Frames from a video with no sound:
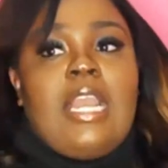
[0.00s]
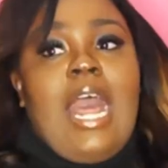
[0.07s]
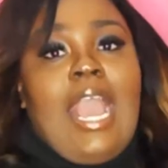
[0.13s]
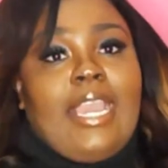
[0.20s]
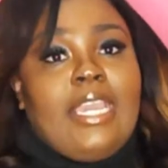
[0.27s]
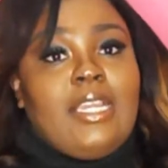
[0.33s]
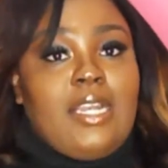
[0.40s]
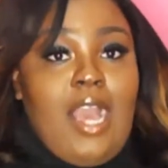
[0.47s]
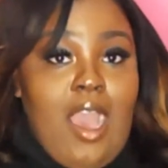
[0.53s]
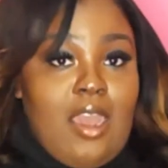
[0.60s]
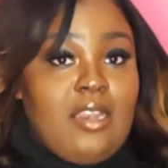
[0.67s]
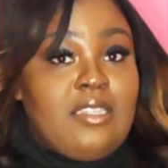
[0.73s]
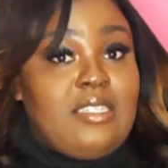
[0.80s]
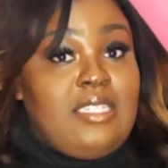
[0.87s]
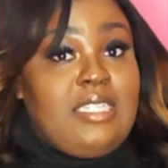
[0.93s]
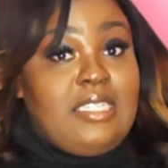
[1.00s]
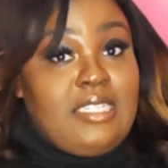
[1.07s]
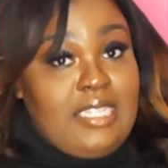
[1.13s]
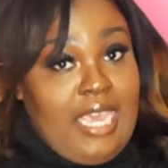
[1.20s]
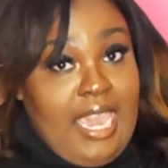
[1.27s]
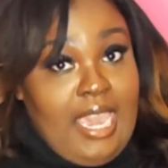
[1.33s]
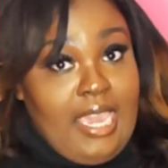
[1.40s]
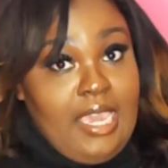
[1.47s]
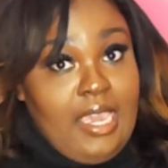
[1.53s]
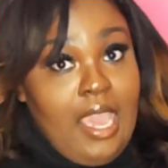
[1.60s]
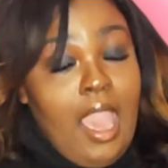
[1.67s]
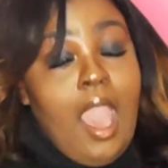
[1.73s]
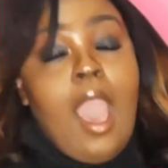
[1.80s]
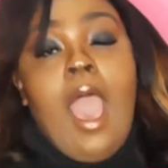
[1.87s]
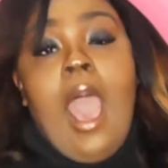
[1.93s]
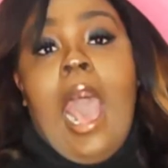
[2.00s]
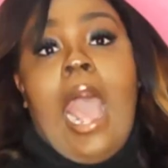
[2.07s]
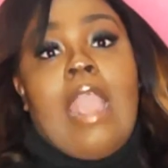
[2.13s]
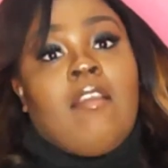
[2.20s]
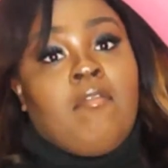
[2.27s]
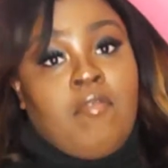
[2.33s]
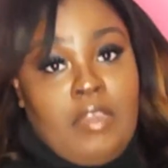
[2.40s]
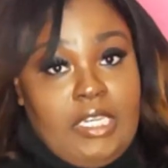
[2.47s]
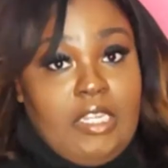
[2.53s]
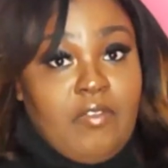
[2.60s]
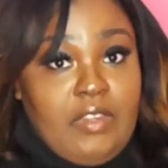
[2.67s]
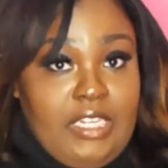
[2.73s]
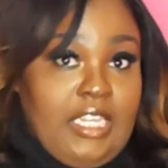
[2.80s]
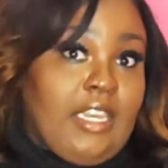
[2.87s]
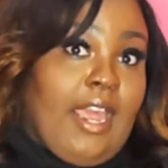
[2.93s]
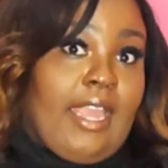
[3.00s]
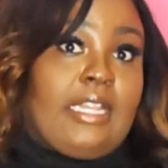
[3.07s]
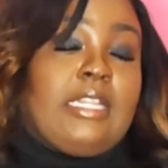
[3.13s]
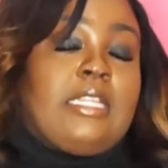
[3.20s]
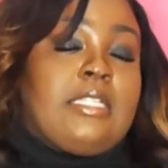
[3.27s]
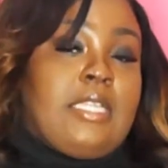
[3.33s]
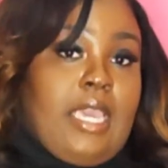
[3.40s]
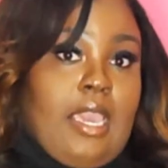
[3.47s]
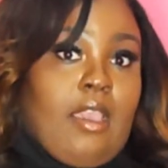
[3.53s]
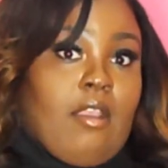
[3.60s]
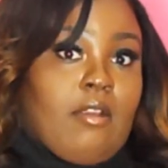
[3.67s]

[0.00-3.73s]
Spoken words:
I can honestly say I really, really like this hair.